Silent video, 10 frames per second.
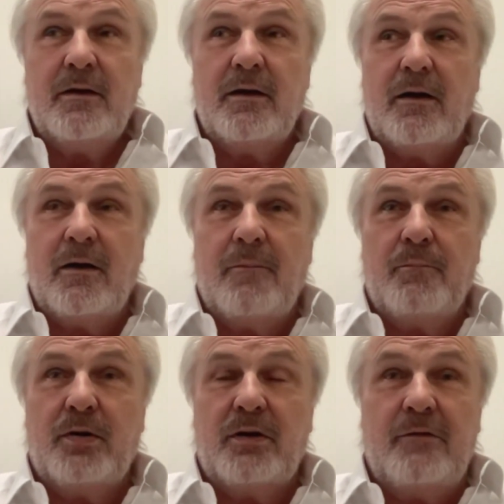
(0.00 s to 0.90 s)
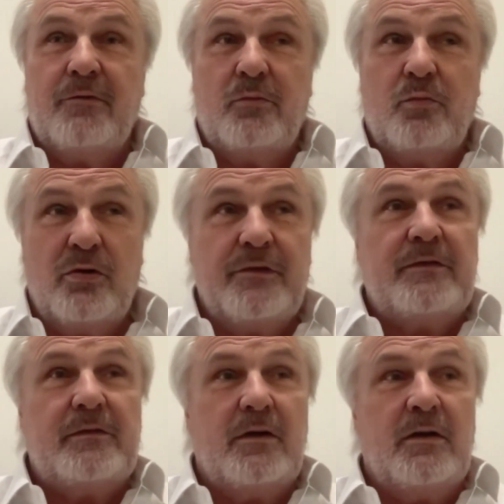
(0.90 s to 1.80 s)
But even
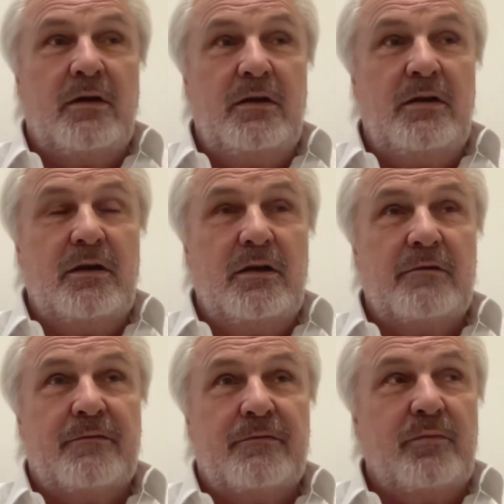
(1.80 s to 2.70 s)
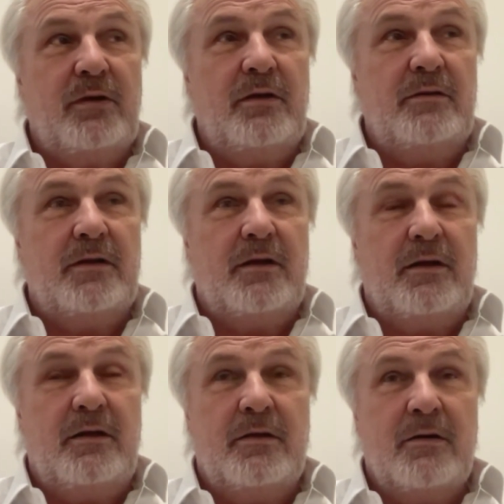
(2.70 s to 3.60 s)
worse, he is, for me,
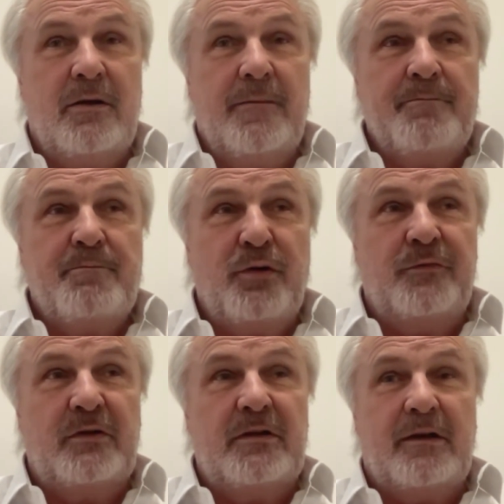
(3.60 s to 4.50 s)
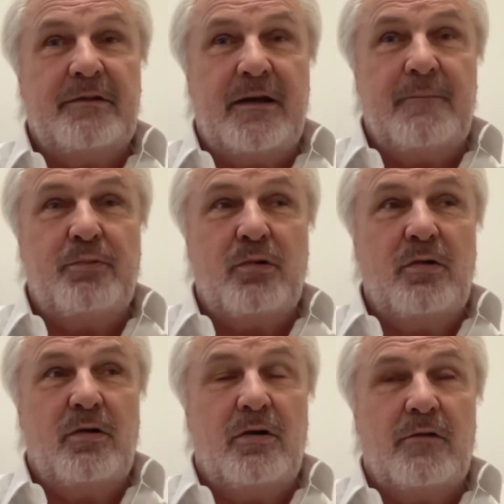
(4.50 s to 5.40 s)
the perfect
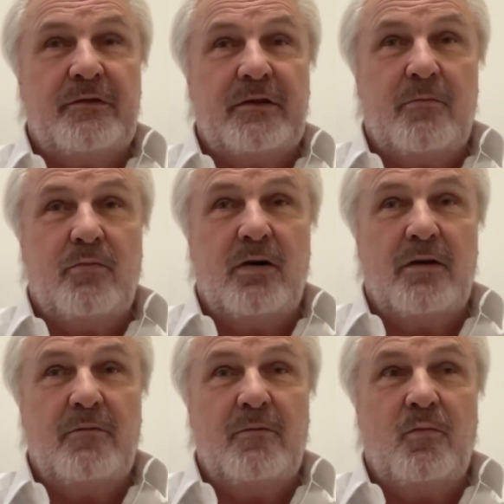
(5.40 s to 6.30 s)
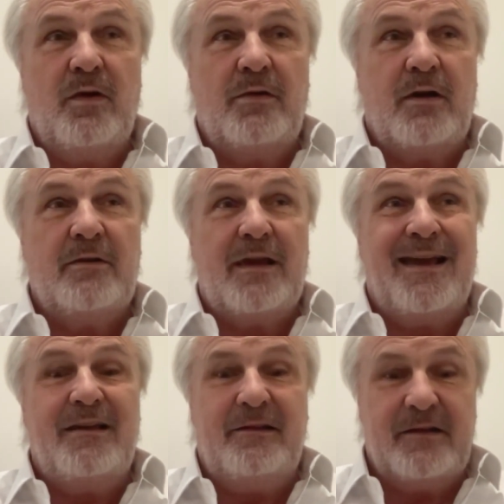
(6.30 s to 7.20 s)
example of someone without
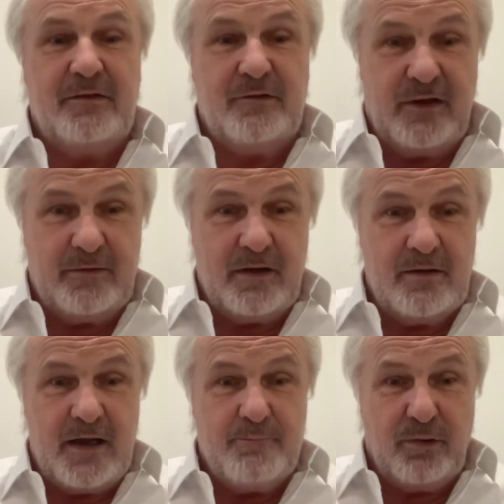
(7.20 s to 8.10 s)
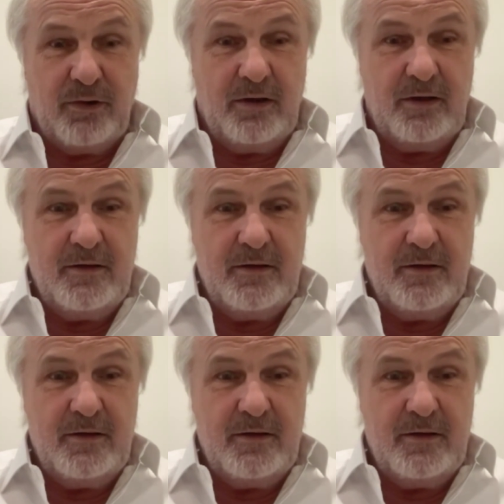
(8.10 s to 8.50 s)
any sense of empathy.